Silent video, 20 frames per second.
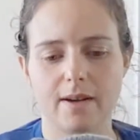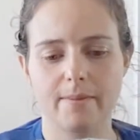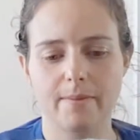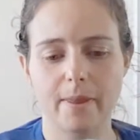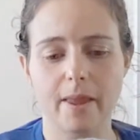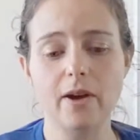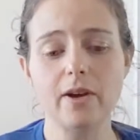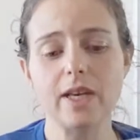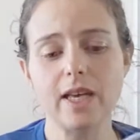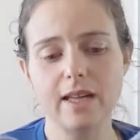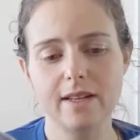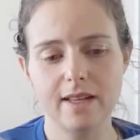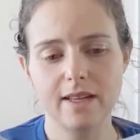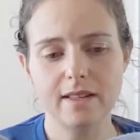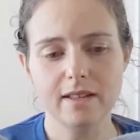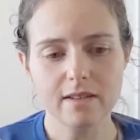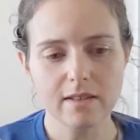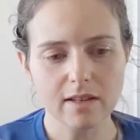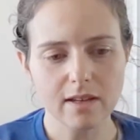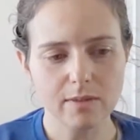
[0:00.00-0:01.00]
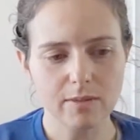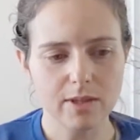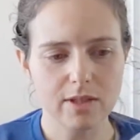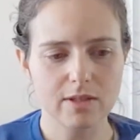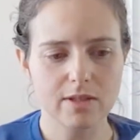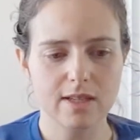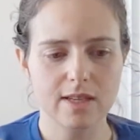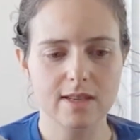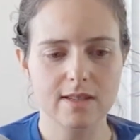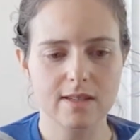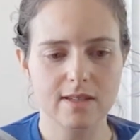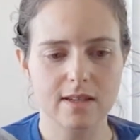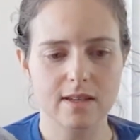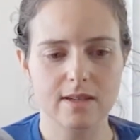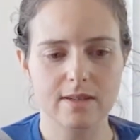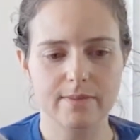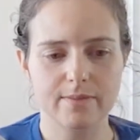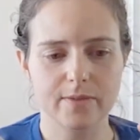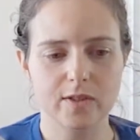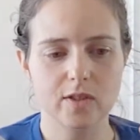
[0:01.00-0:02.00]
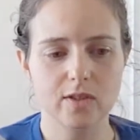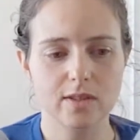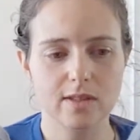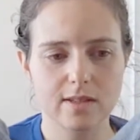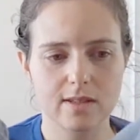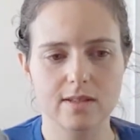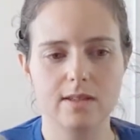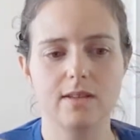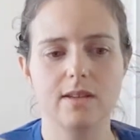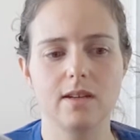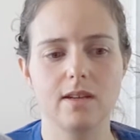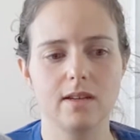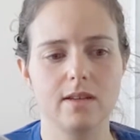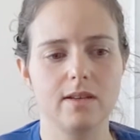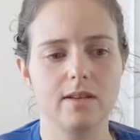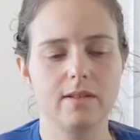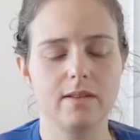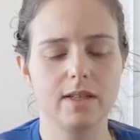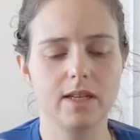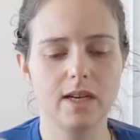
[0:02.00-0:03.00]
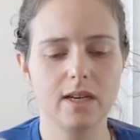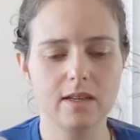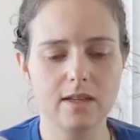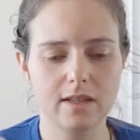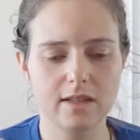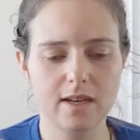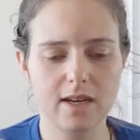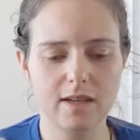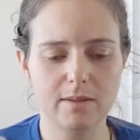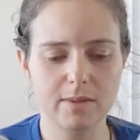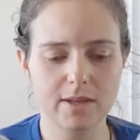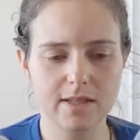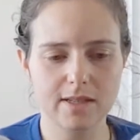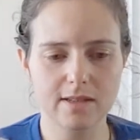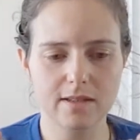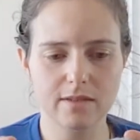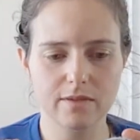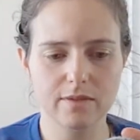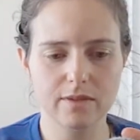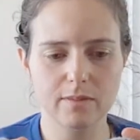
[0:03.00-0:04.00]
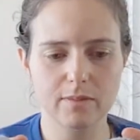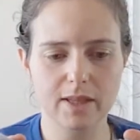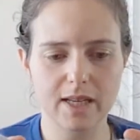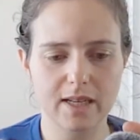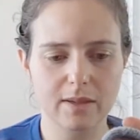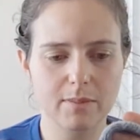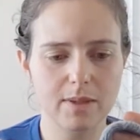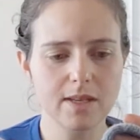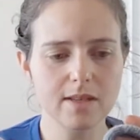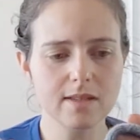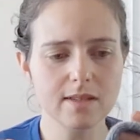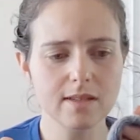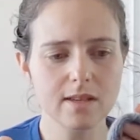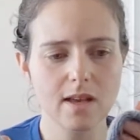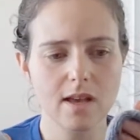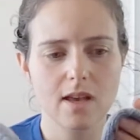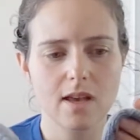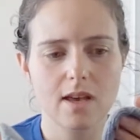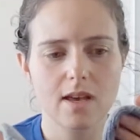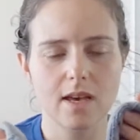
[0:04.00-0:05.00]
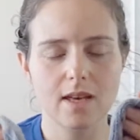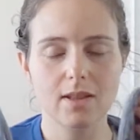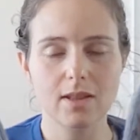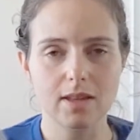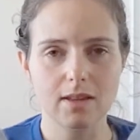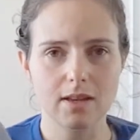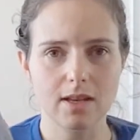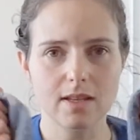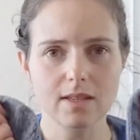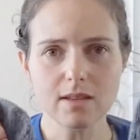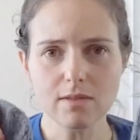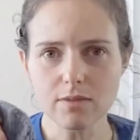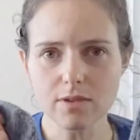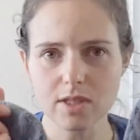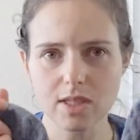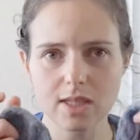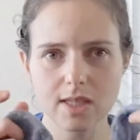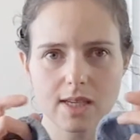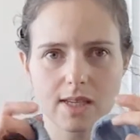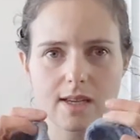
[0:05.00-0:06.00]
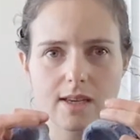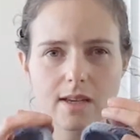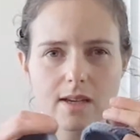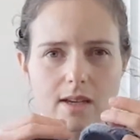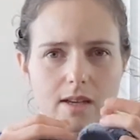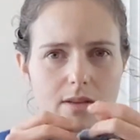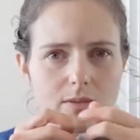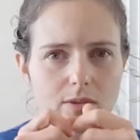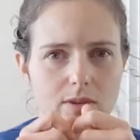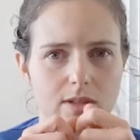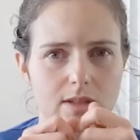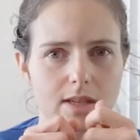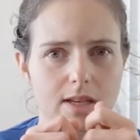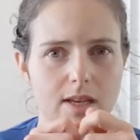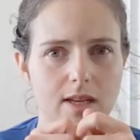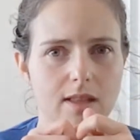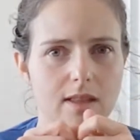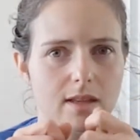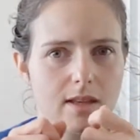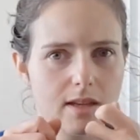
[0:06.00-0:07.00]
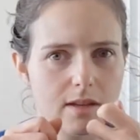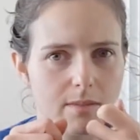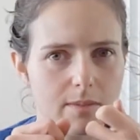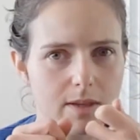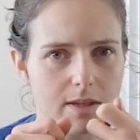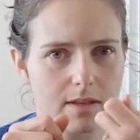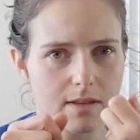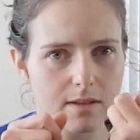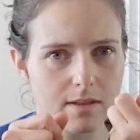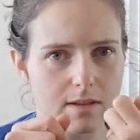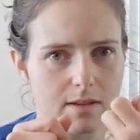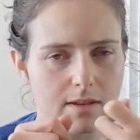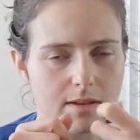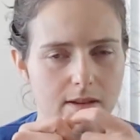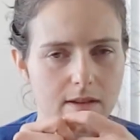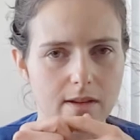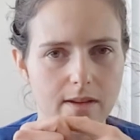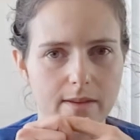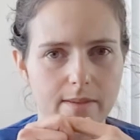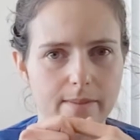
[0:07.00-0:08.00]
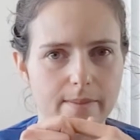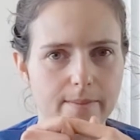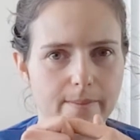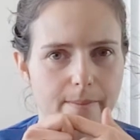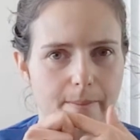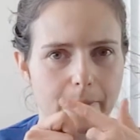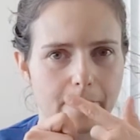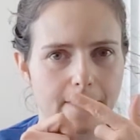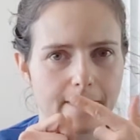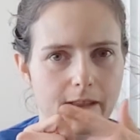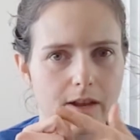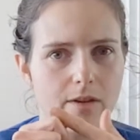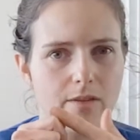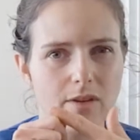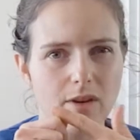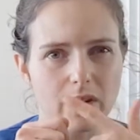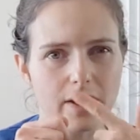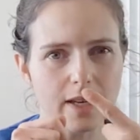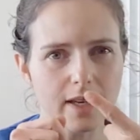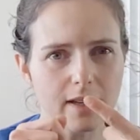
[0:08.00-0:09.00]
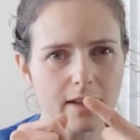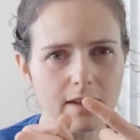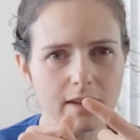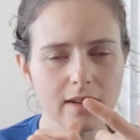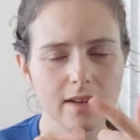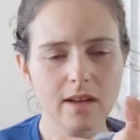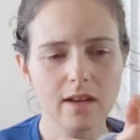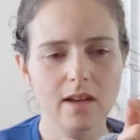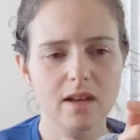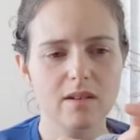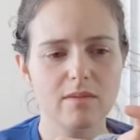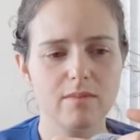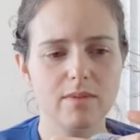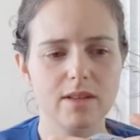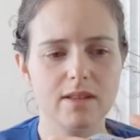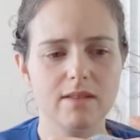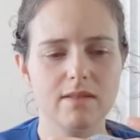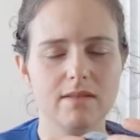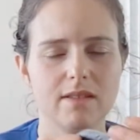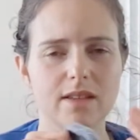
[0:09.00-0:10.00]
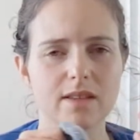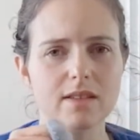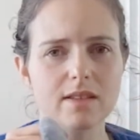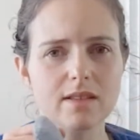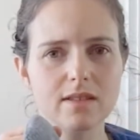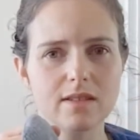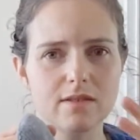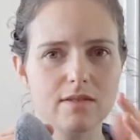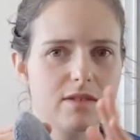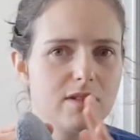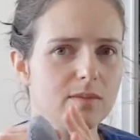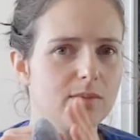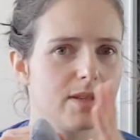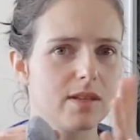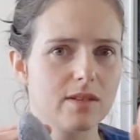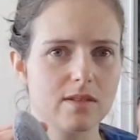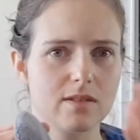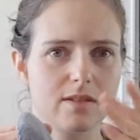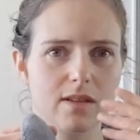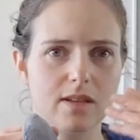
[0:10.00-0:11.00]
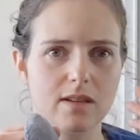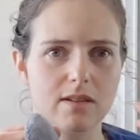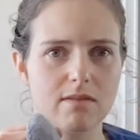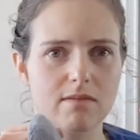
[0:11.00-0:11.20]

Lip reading: oh yeah, and the other thing I want to say is so it's yarn I dyed myself with black beans, and as I was knitting, it was like a little bit crocking, but nothing serious, because like